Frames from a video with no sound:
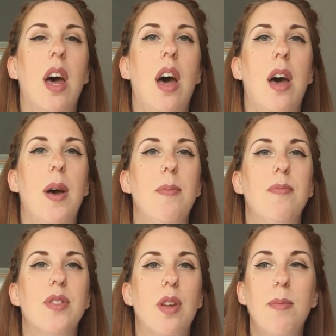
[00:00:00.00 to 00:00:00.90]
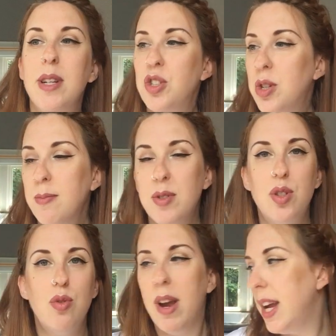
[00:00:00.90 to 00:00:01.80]
So I'm going to jump
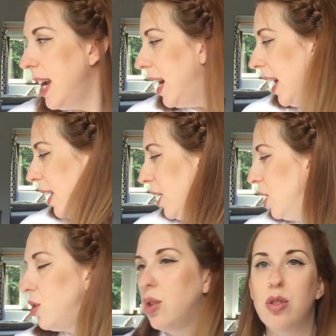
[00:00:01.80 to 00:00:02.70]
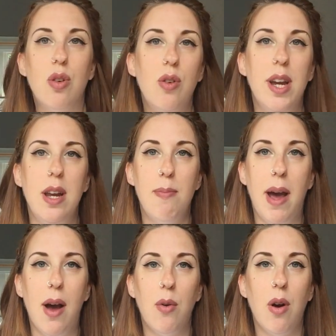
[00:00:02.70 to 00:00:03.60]
straight in to talking
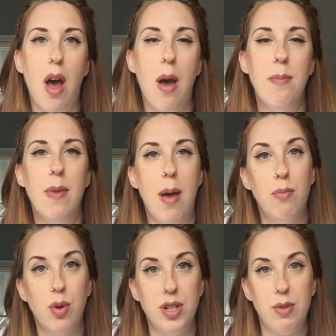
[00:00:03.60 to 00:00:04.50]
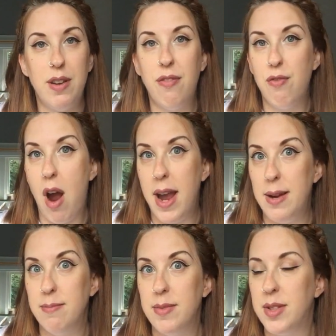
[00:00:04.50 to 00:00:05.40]
about embroidery
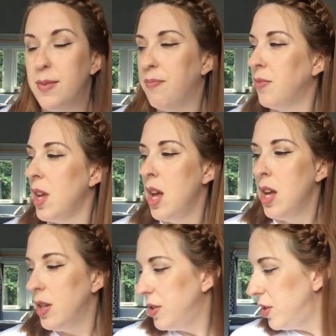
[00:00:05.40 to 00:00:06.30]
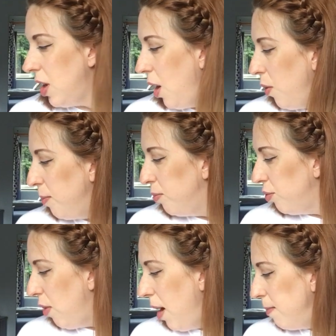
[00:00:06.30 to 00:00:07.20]
frames. So
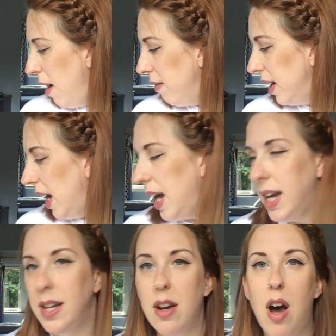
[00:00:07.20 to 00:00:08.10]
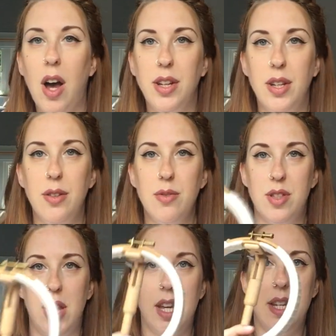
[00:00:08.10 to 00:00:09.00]
primarily I use
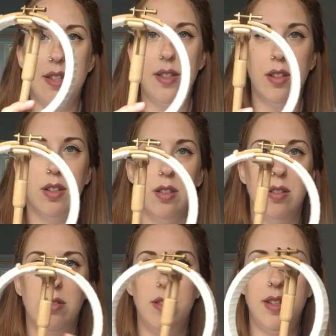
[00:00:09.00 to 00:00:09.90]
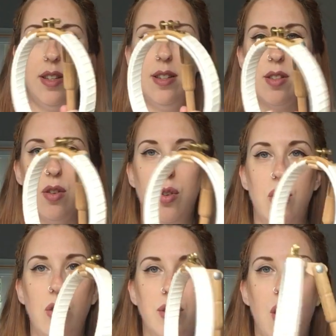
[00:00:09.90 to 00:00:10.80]
these. This is
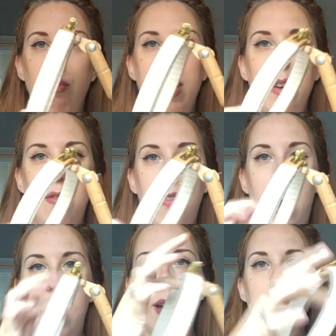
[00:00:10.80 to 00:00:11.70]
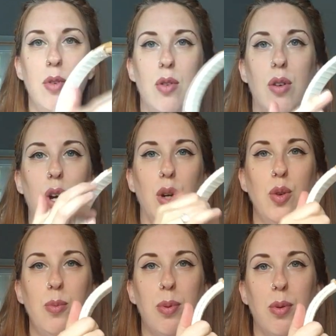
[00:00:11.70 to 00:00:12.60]
called a ring frame or a
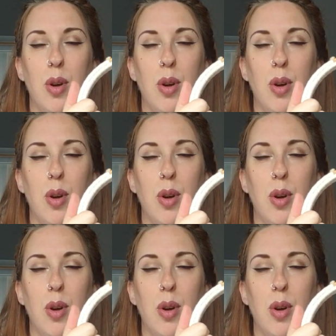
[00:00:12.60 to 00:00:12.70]
hoop